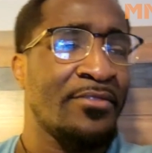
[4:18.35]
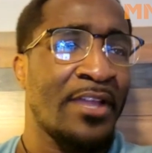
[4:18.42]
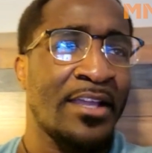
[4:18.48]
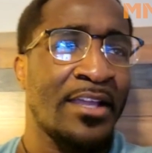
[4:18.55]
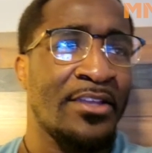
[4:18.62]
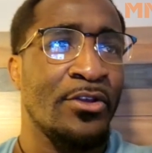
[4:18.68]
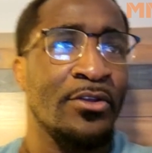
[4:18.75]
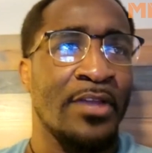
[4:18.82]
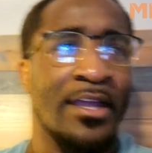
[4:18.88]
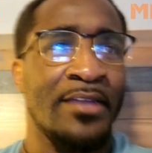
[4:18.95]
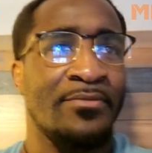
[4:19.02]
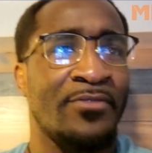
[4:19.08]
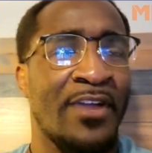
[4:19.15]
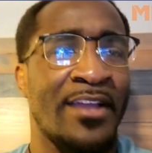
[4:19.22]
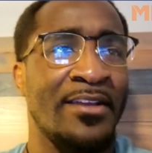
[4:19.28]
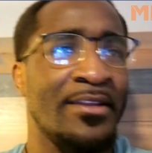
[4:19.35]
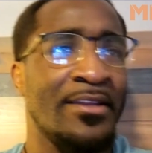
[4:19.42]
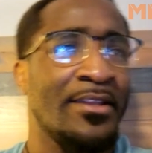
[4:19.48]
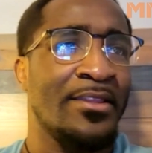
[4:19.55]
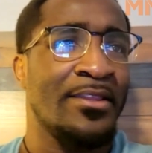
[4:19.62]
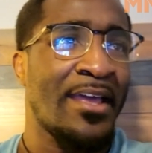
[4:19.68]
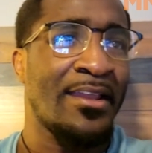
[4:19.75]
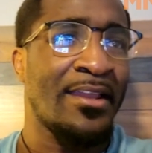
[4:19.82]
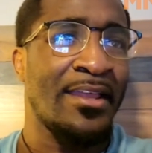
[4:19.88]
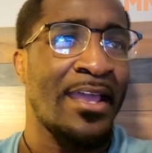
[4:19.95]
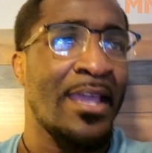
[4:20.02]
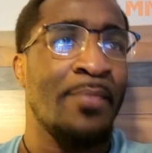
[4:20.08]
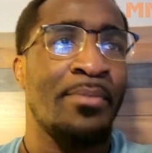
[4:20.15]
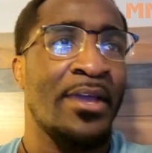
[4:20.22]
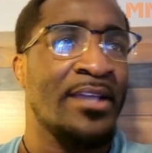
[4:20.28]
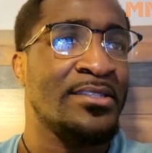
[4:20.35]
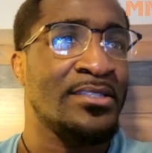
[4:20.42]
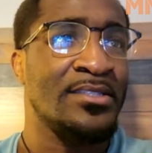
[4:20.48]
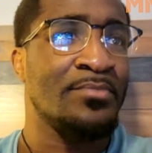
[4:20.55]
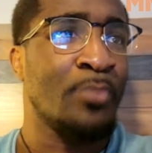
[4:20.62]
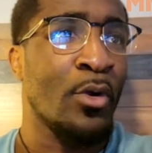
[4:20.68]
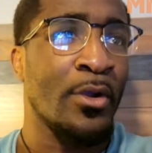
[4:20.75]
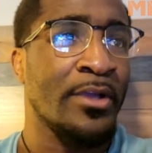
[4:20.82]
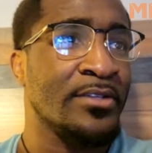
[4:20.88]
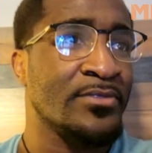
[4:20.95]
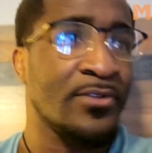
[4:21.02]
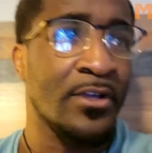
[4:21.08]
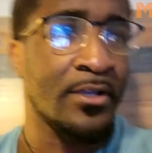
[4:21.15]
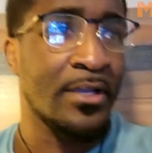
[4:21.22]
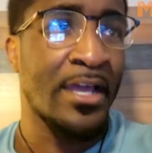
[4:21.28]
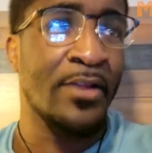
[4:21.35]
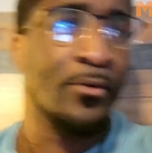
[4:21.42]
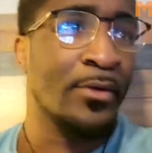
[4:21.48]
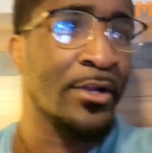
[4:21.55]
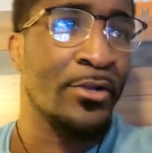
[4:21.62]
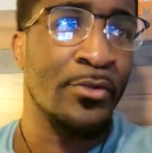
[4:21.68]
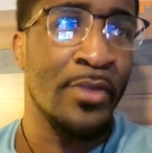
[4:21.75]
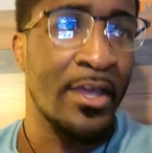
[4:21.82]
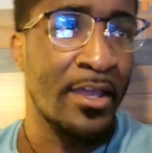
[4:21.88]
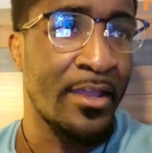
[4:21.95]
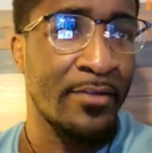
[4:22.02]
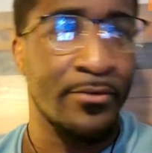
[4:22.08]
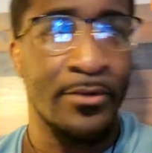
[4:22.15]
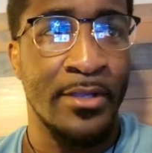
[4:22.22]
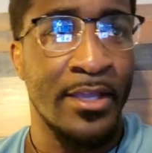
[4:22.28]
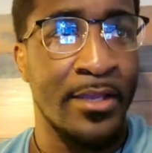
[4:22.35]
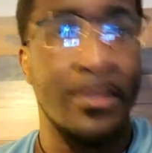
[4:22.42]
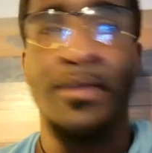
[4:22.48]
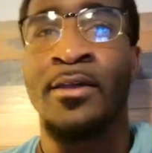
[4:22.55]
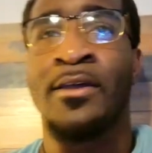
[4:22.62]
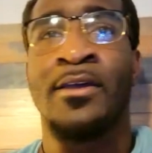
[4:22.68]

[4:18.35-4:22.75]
Like, like fighting in that Apex is boring as fuck. I don't want to do that ever again.